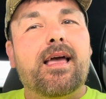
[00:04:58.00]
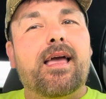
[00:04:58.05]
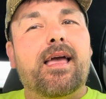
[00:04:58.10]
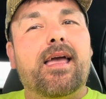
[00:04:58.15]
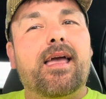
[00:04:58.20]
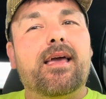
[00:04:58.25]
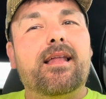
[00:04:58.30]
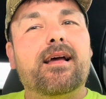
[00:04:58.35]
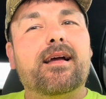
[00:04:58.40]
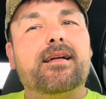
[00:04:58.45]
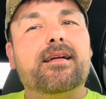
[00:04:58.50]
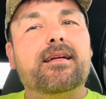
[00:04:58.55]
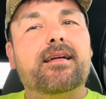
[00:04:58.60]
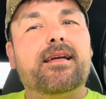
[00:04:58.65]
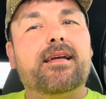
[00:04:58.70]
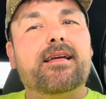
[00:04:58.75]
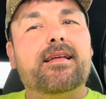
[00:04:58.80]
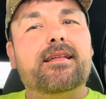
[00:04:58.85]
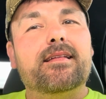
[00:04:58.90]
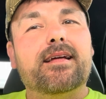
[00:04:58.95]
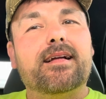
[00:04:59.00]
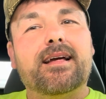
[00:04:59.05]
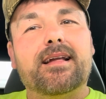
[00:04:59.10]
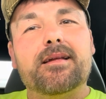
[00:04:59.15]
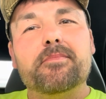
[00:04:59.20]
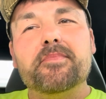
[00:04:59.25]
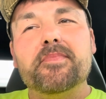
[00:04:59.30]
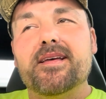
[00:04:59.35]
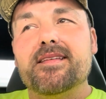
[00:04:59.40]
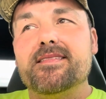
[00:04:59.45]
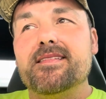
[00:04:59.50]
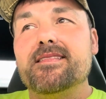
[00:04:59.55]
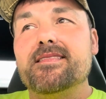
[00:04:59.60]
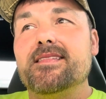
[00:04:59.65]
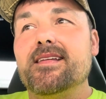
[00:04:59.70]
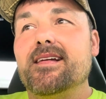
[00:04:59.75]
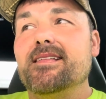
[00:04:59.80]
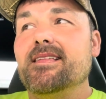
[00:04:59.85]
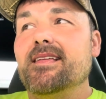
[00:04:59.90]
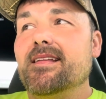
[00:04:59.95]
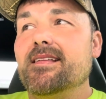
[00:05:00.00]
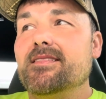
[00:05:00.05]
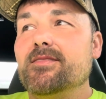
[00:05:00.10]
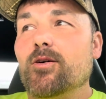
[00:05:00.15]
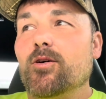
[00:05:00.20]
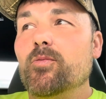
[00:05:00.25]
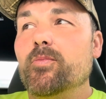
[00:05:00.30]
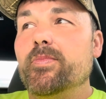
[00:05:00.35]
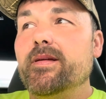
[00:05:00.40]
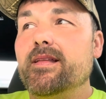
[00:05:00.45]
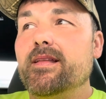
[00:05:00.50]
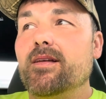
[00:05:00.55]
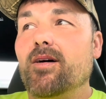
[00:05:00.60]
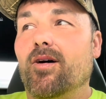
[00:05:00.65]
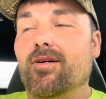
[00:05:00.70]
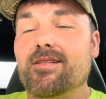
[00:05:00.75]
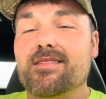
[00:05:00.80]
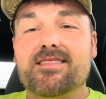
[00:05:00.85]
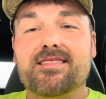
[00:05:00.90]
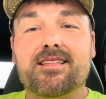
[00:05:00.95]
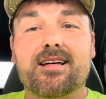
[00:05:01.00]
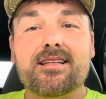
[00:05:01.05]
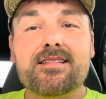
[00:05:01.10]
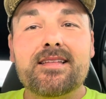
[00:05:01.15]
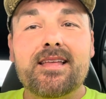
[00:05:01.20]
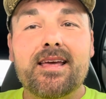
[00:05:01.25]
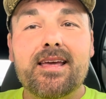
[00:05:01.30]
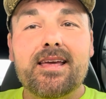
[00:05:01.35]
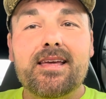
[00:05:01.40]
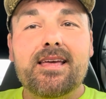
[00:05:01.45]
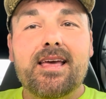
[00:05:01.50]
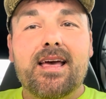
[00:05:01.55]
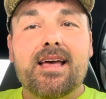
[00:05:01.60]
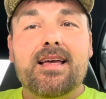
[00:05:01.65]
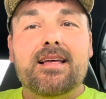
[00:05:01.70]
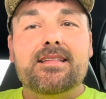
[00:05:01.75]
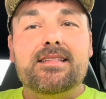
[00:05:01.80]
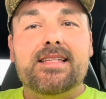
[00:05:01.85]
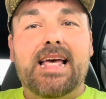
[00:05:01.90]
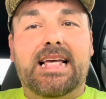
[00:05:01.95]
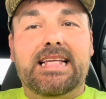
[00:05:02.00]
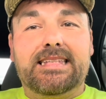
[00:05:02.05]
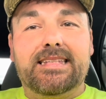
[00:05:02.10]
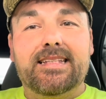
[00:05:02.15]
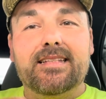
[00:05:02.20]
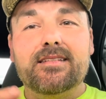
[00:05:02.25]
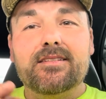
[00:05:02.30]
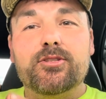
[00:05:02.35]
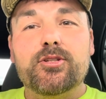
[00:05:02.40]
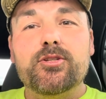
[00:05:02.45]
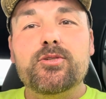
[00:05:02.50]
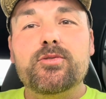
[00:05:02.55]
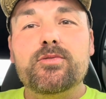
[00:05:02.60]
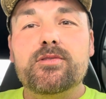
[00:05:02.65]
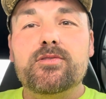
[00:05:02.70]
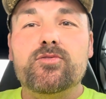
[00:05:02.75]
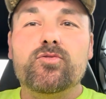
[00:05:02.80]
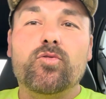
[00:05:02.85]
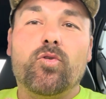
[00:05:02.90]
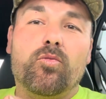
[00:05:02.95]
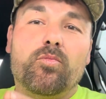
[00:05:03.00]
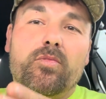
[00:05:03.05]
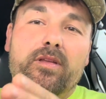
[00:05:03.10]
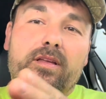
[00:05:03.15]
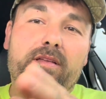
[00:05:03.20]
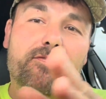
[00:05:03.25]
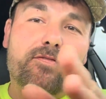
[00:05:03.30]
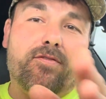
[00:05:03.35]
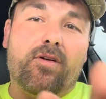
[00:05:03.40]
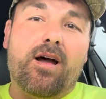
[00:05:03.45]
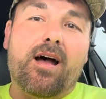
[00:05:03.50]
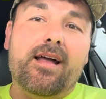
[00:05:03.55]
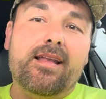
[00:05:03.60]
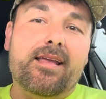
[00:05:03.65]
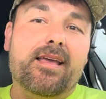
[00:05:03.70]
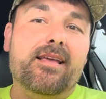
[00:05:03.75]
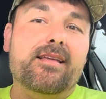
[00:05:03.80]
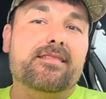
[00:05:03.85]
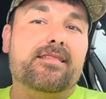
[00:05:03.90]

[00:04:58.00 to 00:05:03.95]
and I got a message saying that it's open on Sunday. Test and tune is normally Fridays.